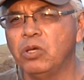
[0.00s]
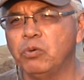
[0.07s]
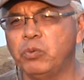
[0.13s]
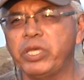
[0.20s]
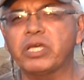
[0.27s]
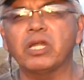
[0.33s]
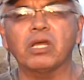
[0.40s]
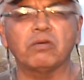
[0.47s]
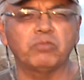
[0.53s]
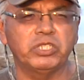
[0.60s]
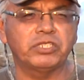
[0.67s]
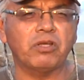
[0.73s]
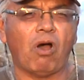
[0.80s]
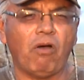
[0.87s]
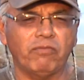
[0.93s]
we can
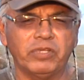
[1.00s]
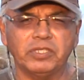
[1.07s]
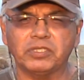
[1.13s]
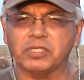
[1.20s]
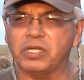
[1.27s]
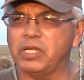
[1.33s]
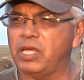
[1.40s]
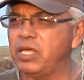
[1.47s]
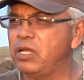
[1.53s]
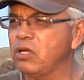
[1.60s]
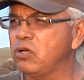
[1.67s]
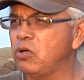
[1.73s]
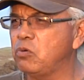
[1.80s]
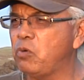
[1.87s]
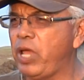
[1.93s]
resolve this in a
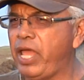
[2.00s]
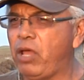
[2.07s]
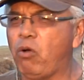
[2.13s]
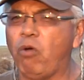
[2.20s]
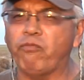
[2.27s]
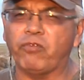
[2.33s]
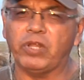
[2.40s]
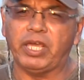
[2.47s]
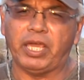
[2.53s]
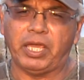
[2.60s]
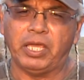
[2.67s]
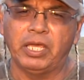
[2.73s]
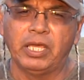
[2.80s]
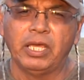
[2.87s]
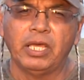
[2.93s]
good way.
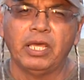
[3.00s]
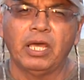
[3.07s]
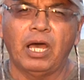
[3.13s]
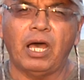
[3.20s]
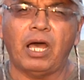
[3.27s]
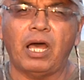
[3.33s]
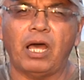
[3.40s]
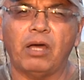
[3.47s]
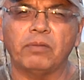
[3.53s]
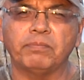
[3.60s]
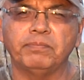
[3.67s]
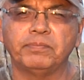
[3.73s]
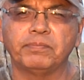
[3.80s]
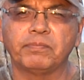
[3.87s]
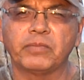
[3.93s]
Hopefully,
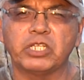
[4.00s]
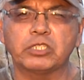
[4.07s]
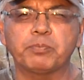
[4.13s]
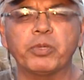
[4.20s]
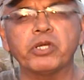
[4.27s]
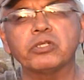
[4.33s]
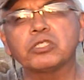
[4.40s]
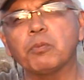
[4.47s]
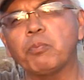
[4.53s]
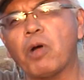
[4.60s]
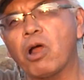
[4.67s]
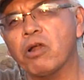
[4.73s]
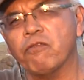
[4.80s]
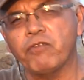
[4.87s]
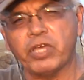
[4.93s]
the spiritual
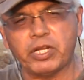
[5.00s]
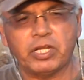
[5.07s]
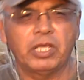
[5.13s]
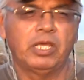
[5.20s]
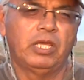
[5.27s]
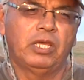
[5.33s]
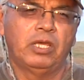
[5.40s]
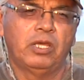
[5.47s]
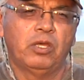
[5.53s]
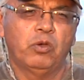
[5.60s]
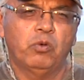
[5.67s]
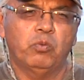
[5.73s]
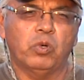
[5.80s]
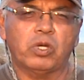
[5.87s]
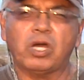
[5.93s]
part of it
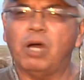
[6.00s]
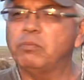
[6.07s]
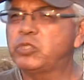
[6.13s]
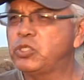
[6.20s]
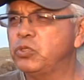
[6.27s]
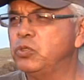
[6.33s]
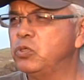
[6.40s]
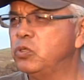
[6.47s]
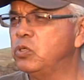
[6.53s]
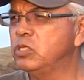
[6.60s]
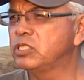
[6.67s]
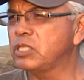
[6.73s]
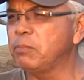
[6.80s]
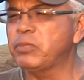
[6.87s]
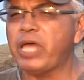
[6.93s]
will come to
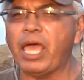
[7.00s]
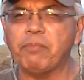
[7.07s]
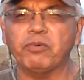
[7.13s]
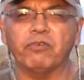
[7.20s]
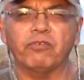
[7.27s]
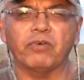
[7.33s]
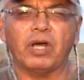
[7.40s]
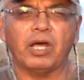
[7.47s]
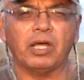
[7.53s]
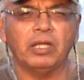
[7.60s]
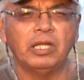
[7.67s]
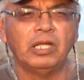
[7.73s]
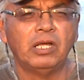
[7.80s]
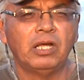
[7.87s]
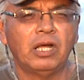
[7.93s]
some type of
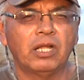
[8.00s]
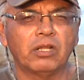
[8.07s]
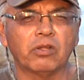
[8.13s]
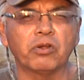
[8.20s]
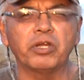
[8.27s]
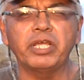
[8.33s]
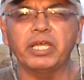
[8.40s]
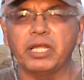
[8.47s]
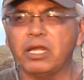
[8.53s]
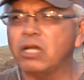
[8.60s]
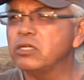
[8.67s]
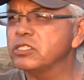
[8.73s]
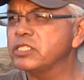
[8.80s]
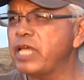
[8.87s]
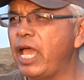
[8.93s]
learning and
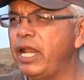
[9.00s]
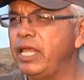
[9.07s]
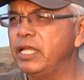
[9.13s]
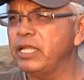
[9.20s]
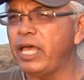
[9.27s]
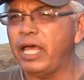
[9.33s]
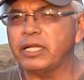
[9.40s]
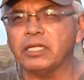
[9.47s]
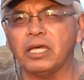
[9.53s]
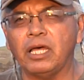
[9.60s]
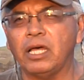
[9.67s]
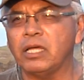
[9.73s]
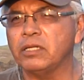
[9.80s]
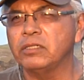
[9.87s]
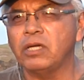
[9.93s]
understanding that
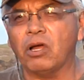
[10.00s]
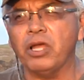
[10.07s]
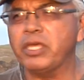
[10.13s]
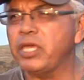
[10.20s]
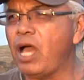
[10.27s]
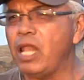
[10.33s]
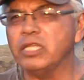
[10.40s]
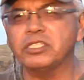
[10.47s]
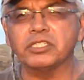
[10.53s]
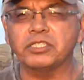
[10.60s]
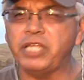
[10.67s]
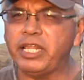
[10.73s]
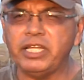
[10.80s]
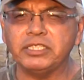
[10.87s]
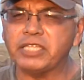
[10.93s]
archaeologists,
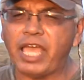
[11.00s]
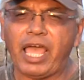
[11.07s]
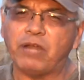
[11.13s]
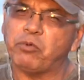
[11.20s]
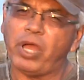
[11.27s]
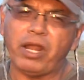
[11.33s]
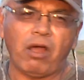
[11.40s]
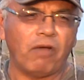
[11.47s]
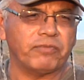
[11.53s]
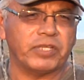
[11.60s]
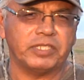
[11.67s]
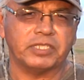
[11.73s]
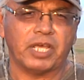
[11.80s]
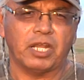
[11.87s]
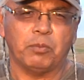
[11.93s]
they just can't write off
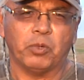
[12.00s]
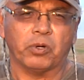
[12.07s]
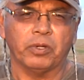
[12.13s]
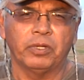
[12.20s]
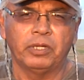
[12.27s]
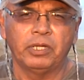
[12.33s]
these anymore.